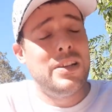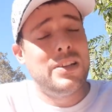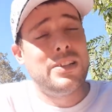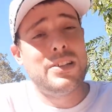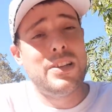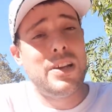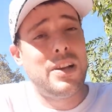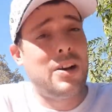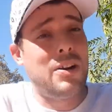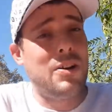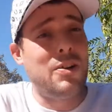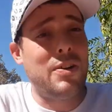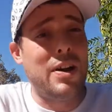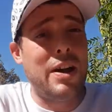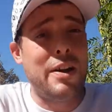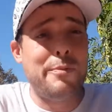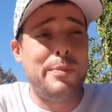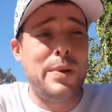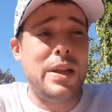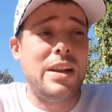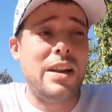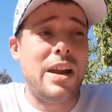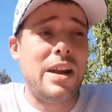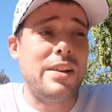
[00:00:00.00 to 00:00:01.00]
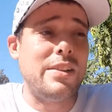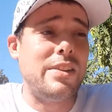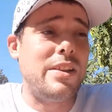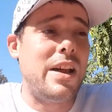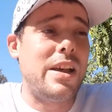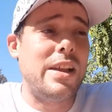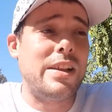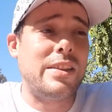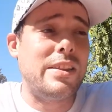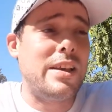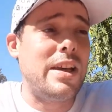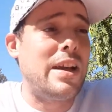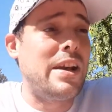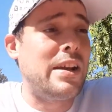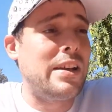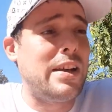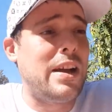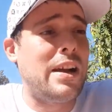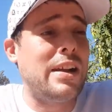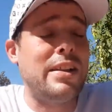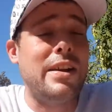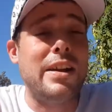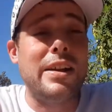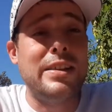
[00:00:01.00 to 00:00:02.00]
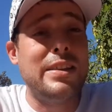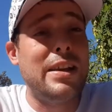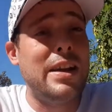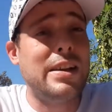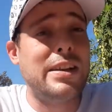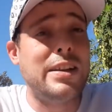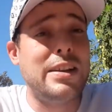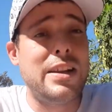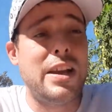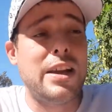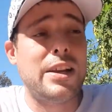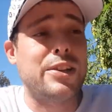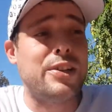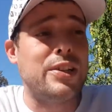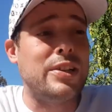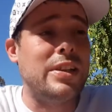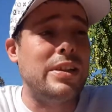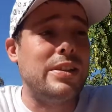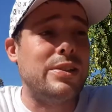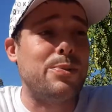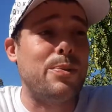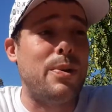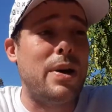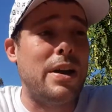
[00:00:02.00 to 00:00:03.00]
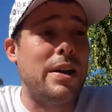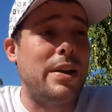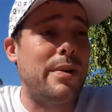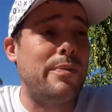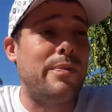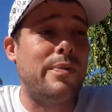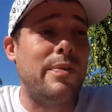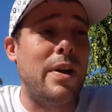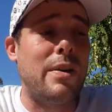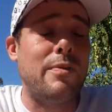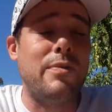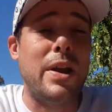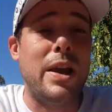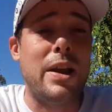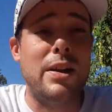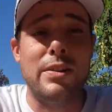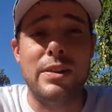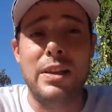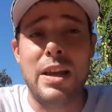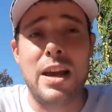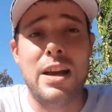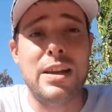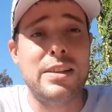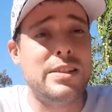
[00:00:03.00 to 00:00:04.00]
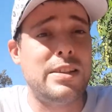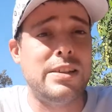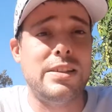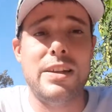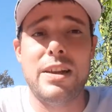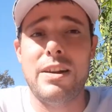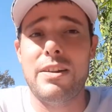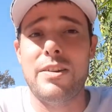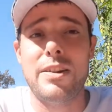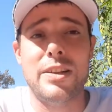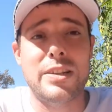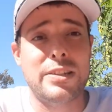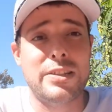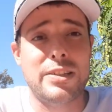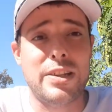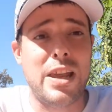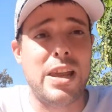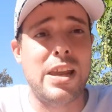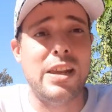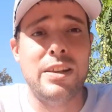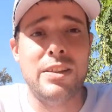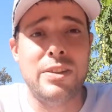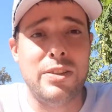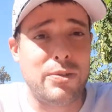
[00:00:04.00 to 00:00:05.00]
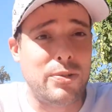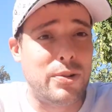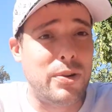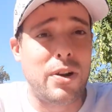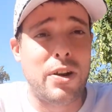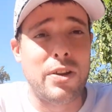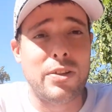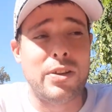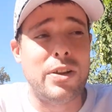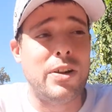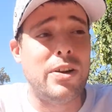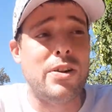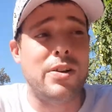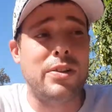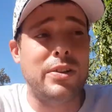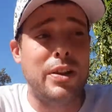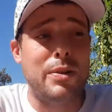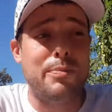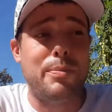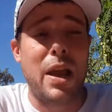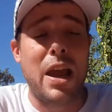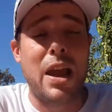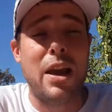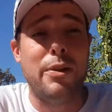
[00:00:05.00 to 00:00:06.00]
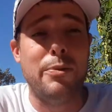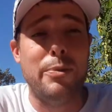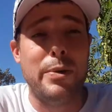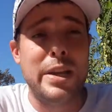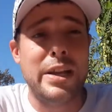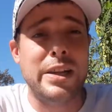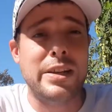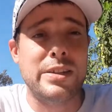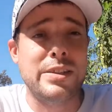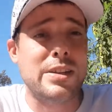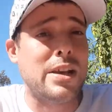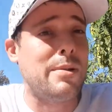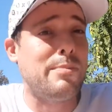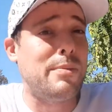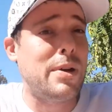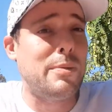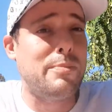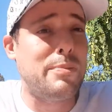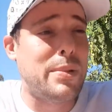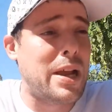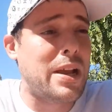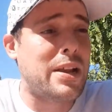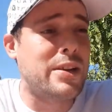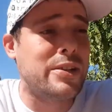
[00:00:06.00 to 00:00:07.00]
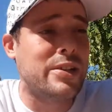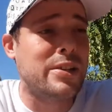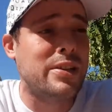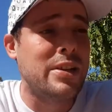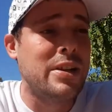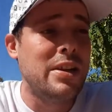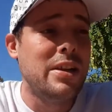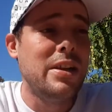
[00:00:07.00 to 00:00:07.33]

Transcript: So, I mean, I like that. I like that connection. That's why I've, I've held on to Darius Slayton through all the early bad weeks on my bench.